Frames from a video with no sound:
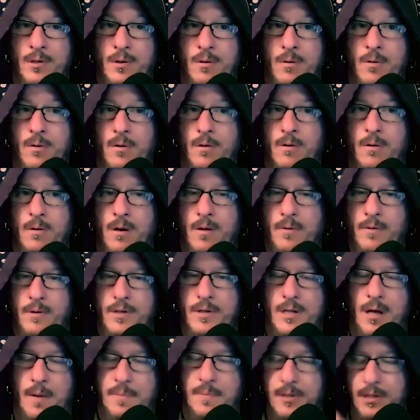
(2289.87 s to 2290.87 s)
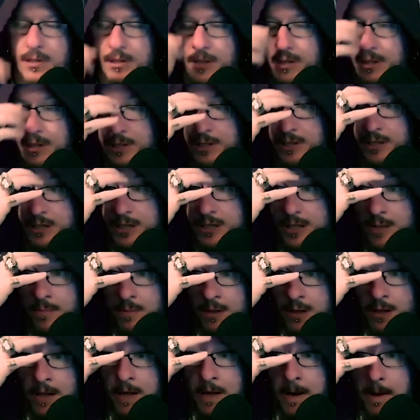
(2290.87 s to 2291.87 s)
or, or, other substances to
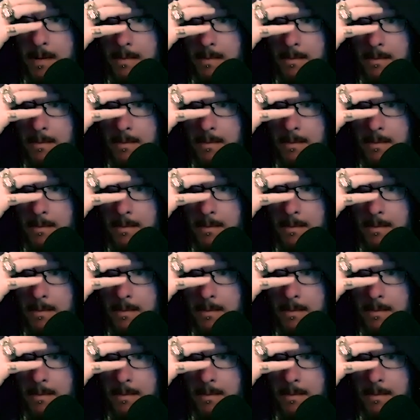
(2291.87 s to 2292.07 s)
stimulate